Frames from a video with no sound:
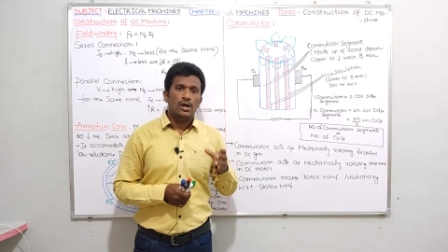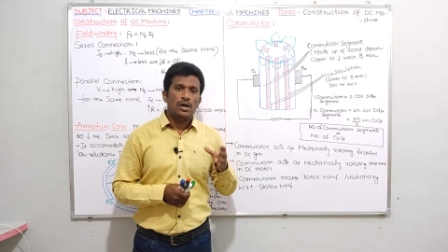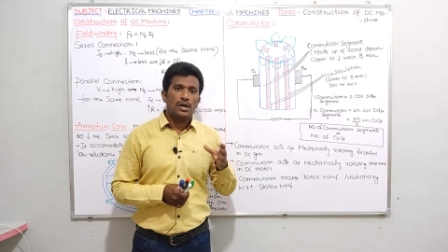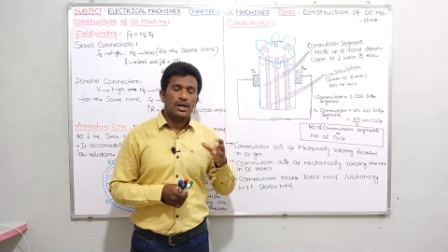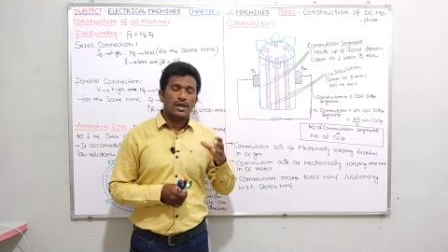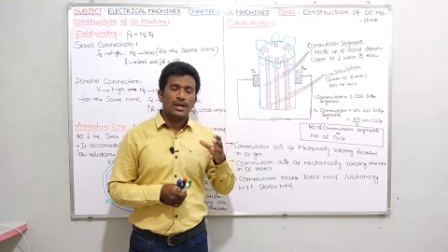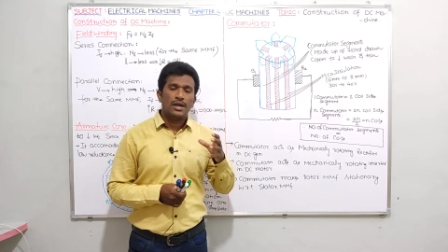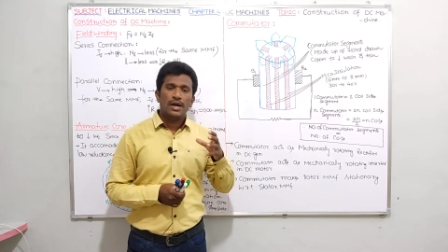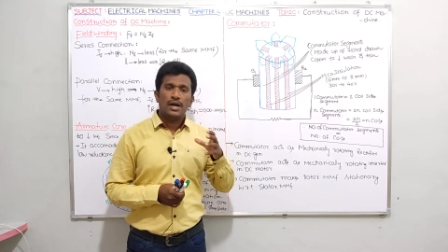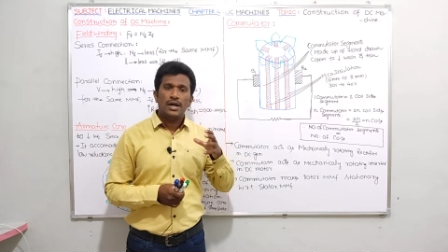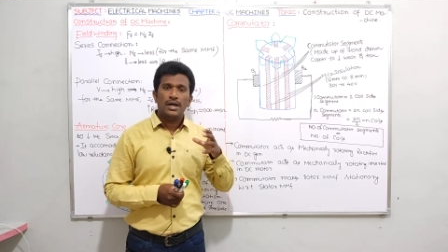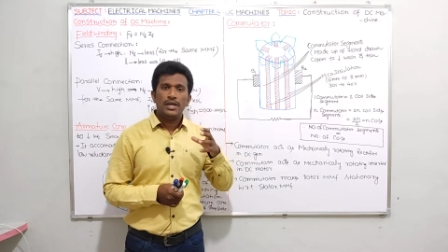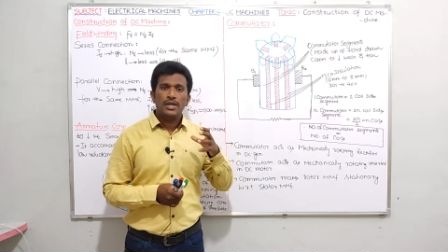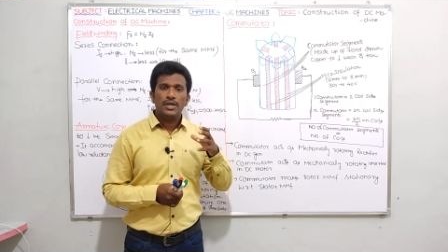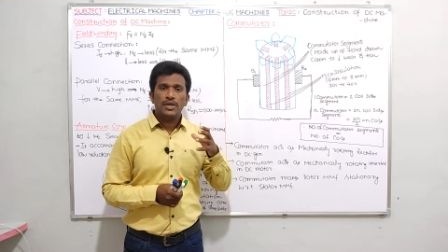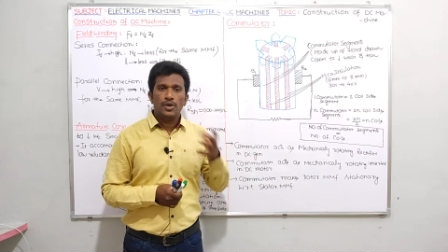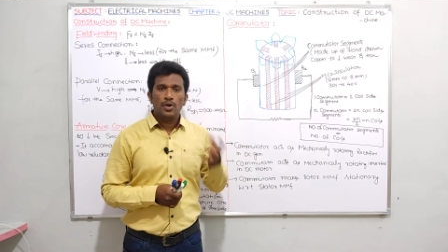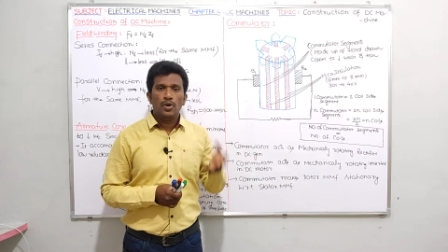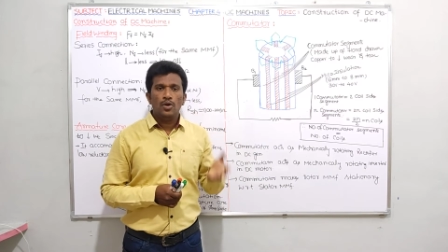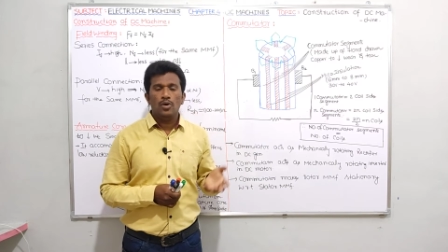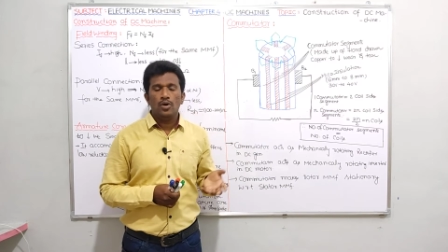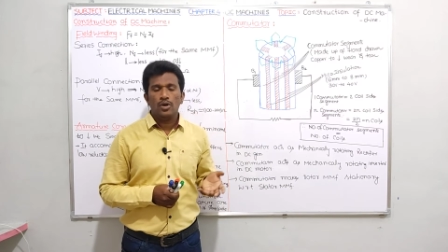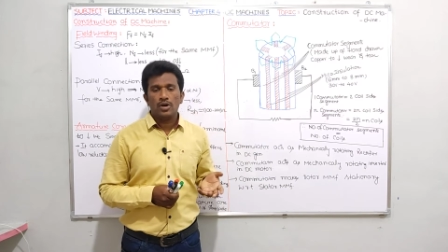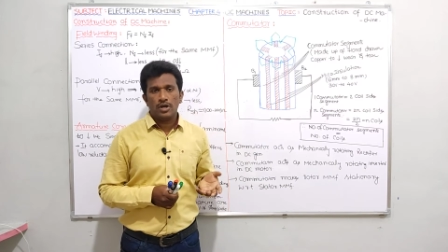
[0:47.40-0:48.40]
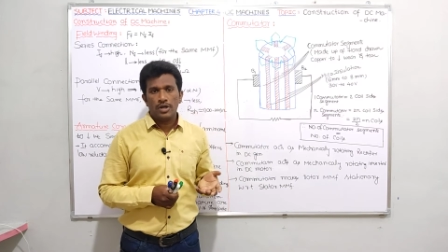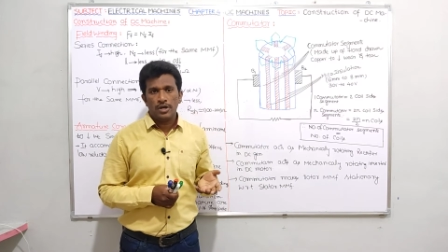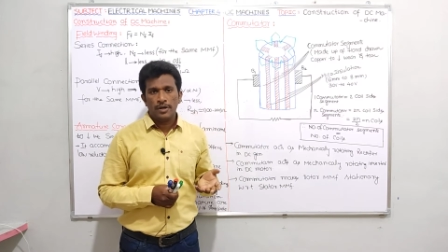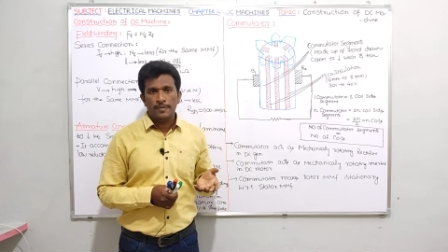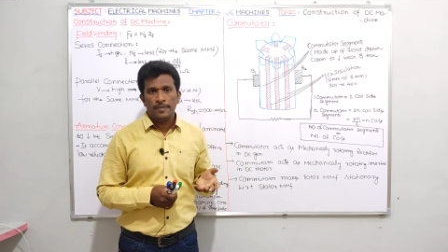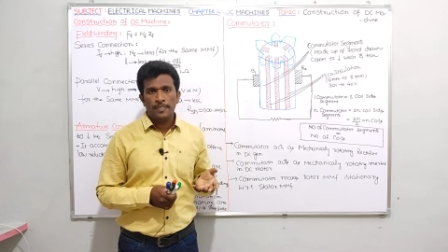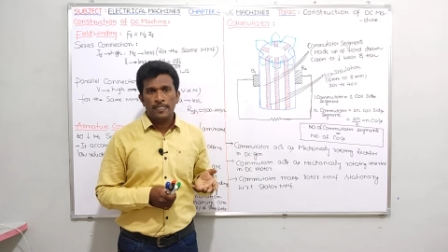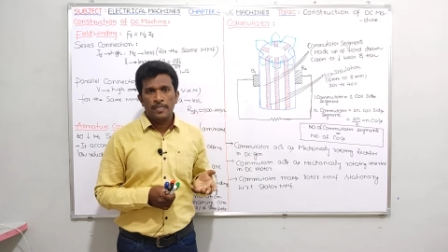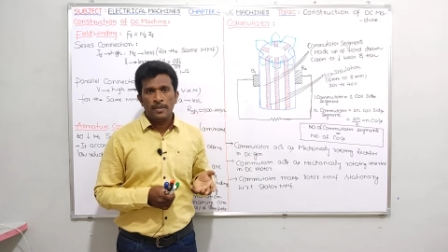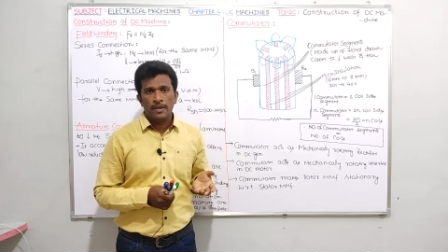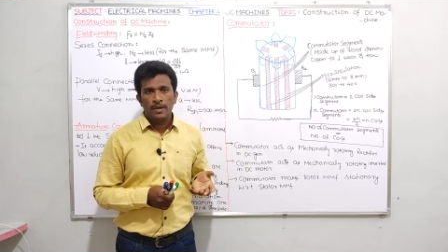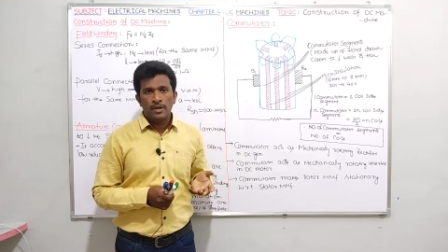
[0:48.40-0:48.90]
regarding
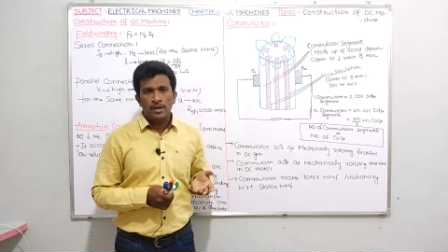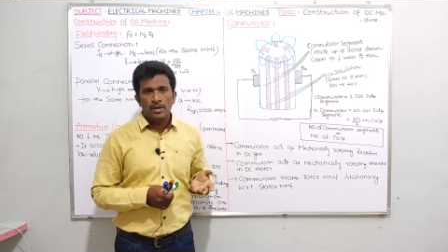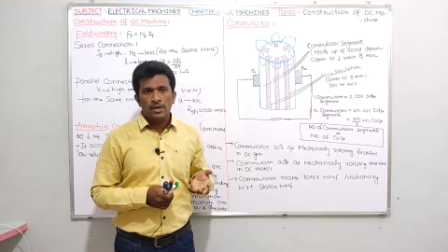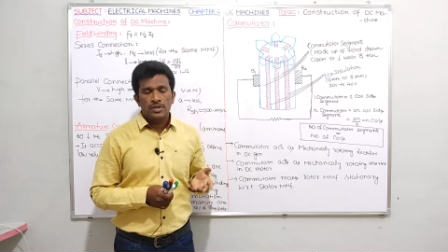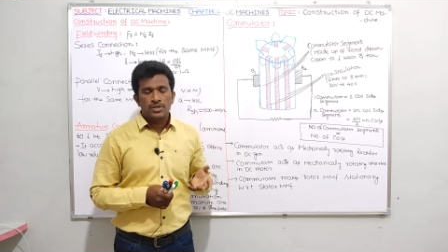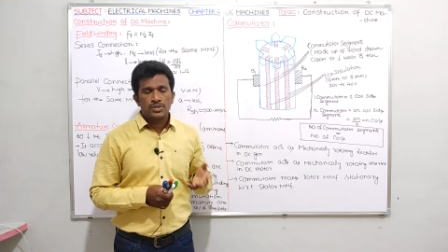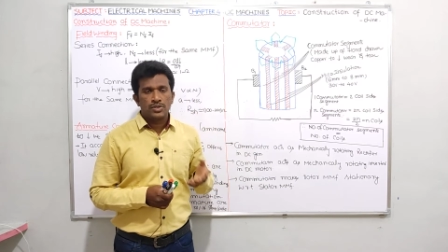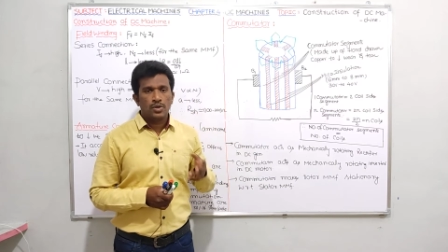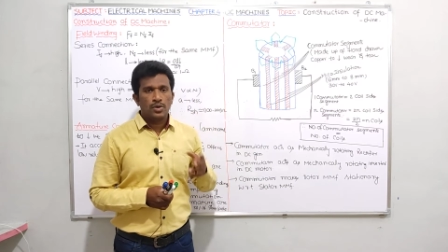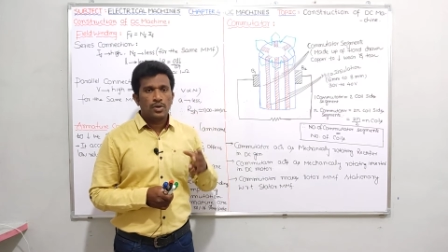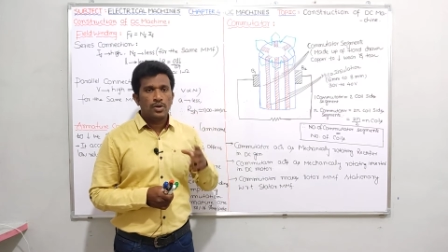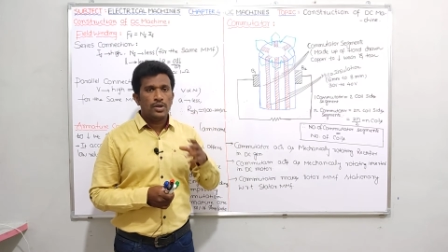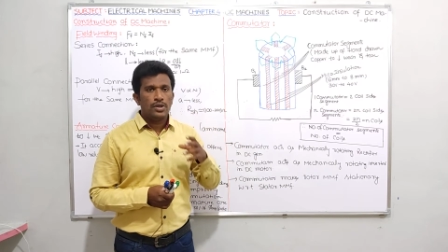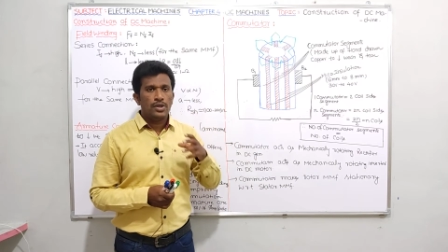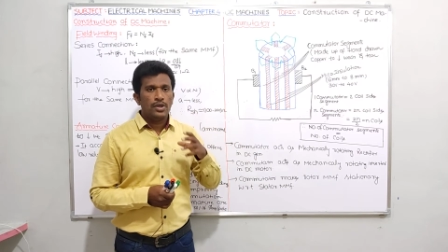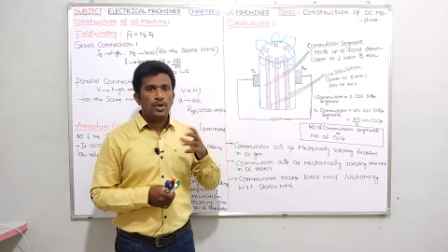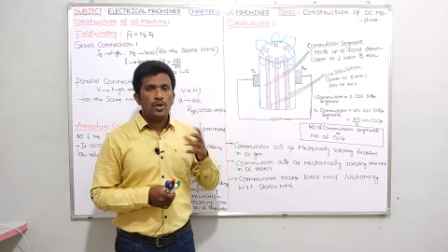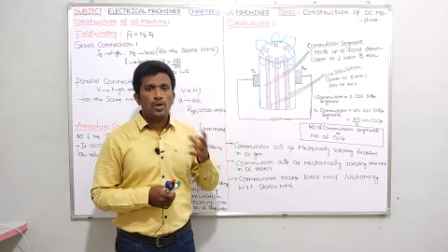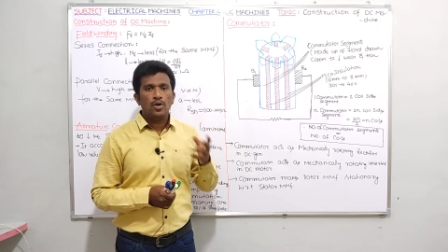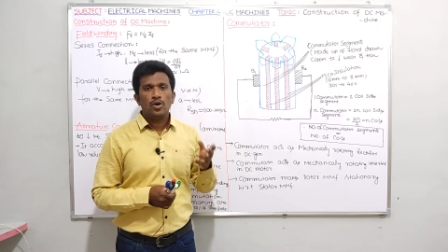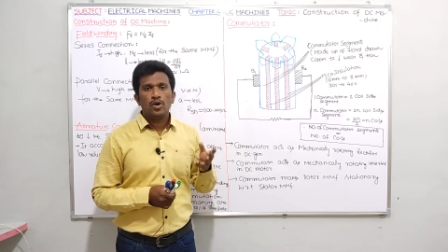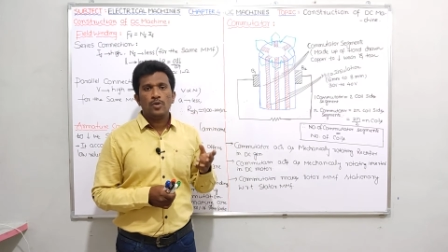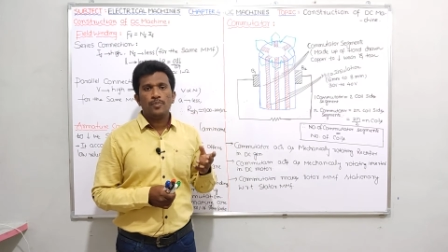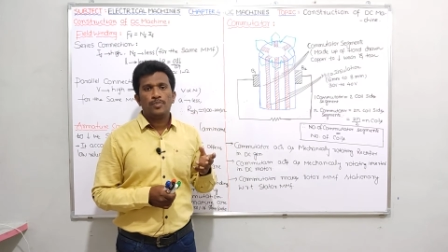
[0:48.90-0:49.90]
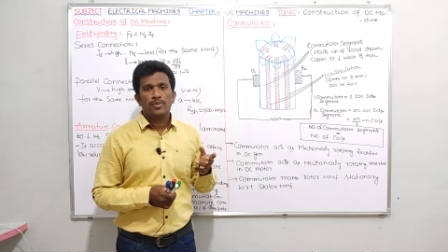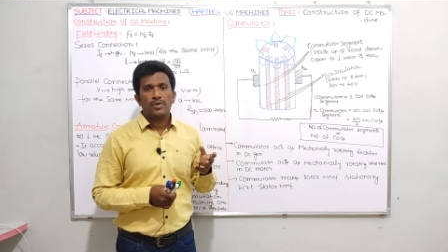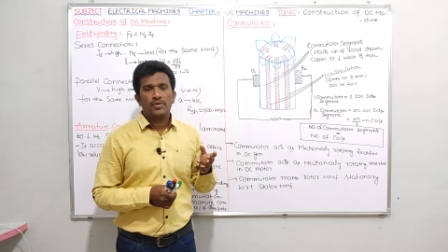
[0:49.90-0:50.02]
yoke. So yoke